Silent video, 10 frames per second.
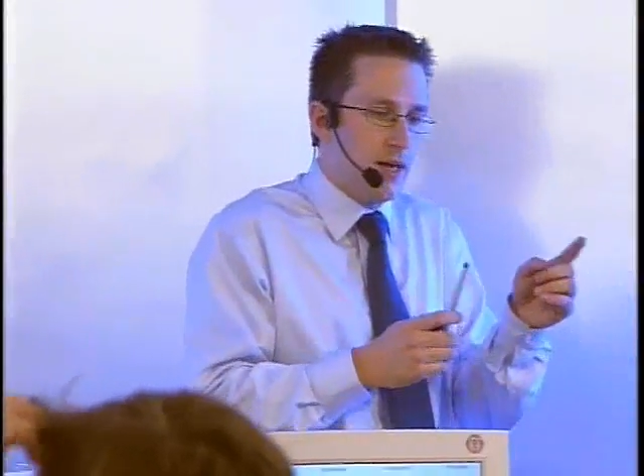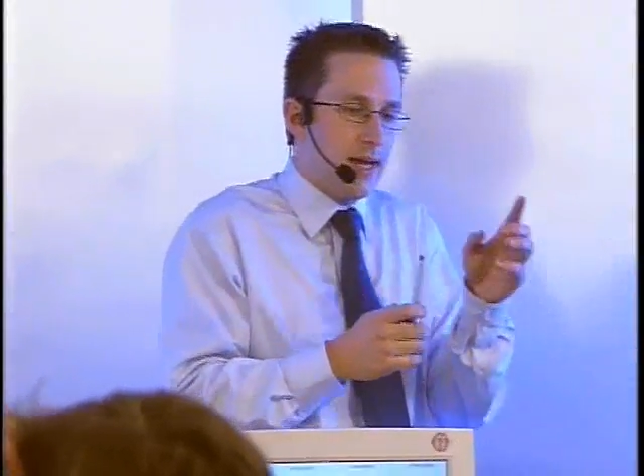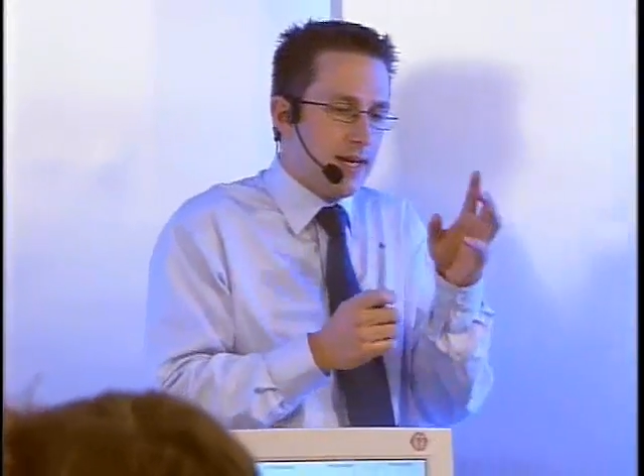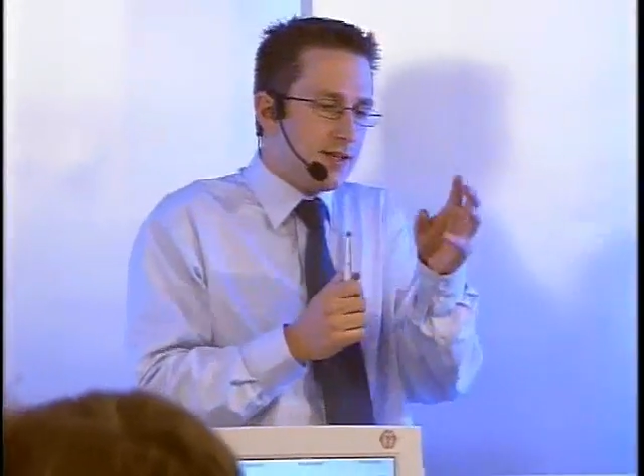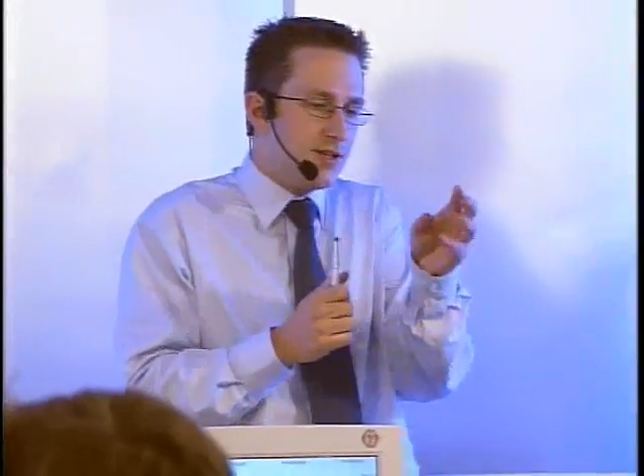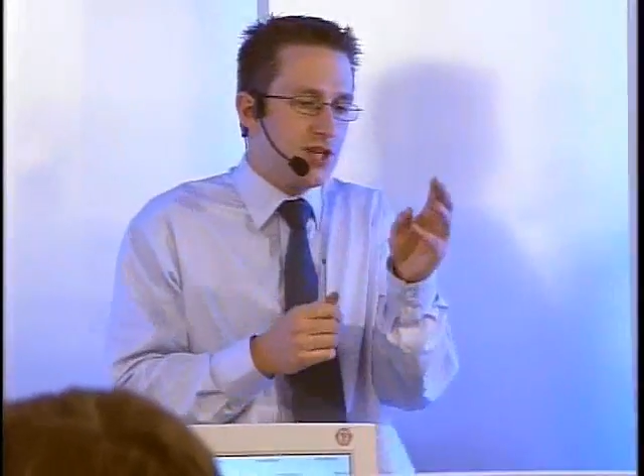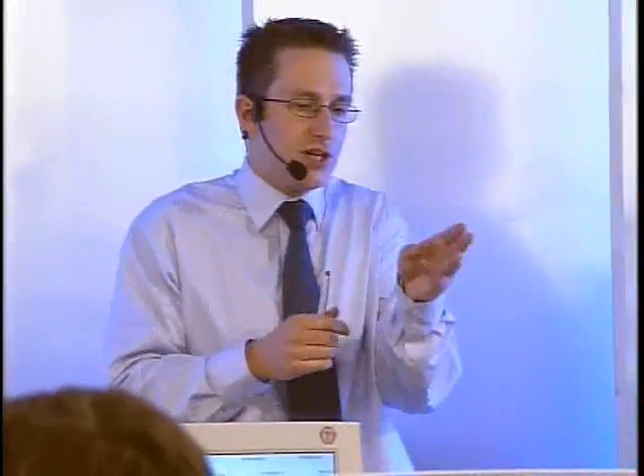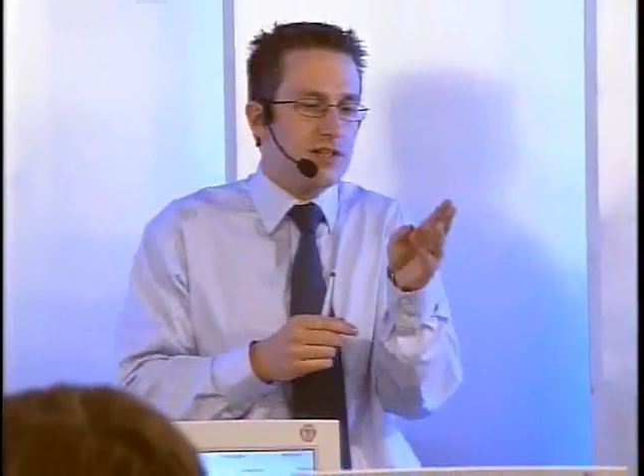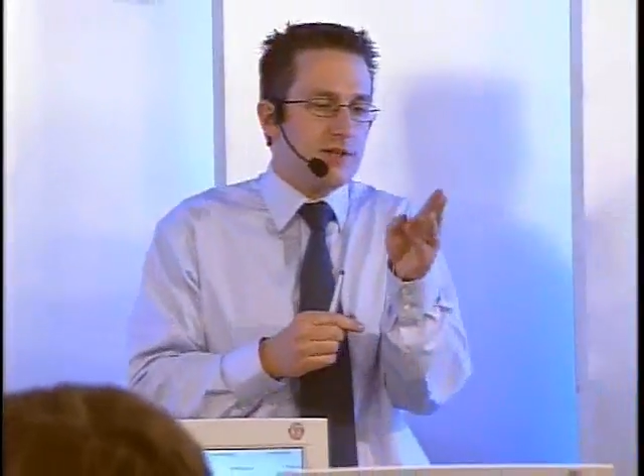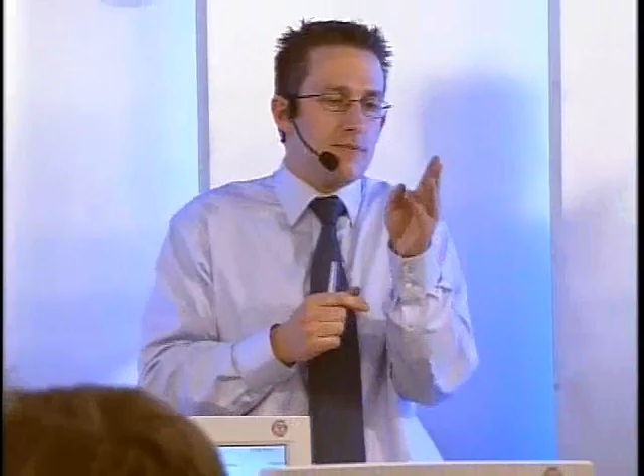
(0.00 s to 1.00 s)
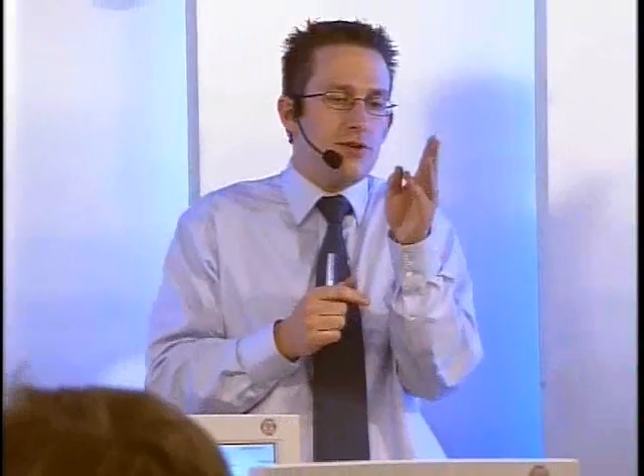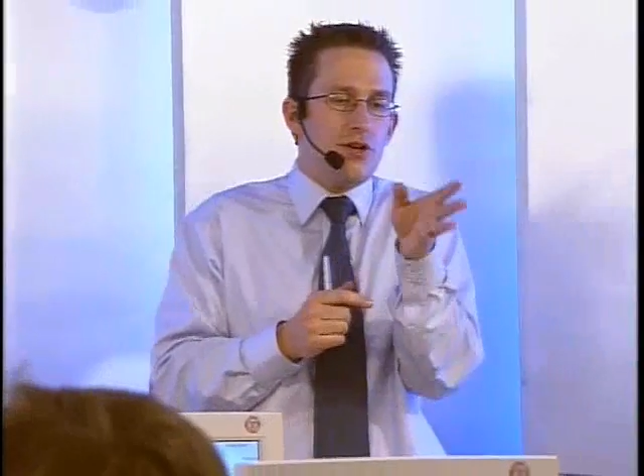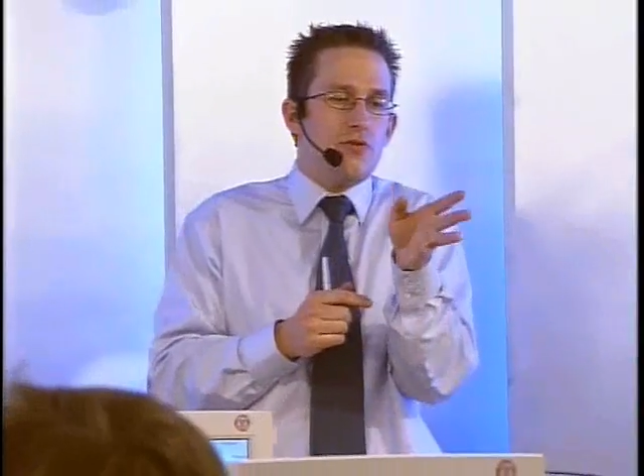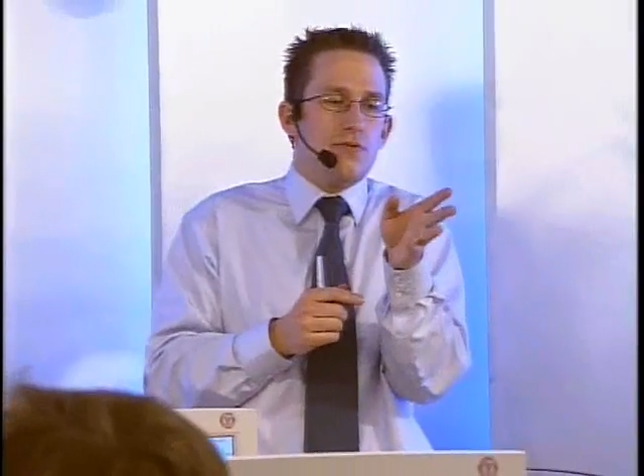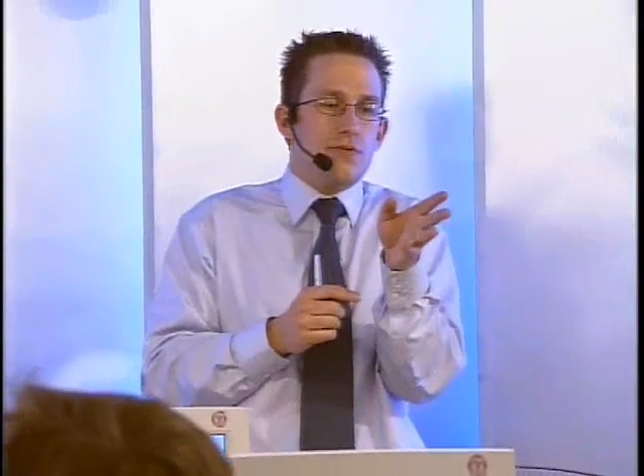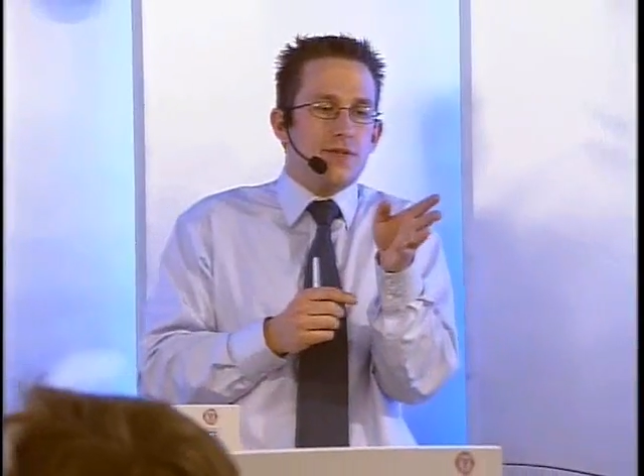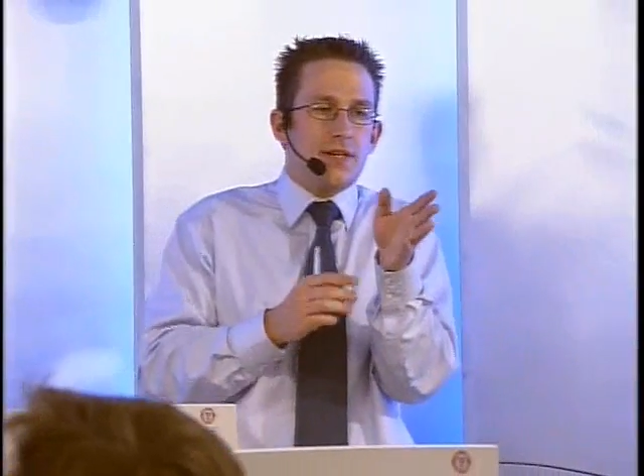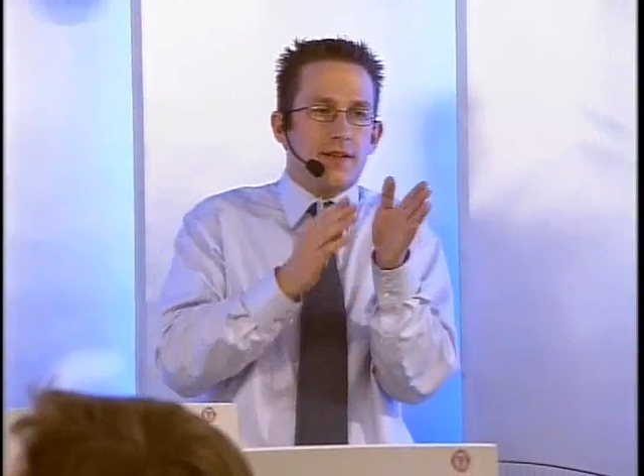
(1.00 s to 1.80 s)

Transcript: He's just used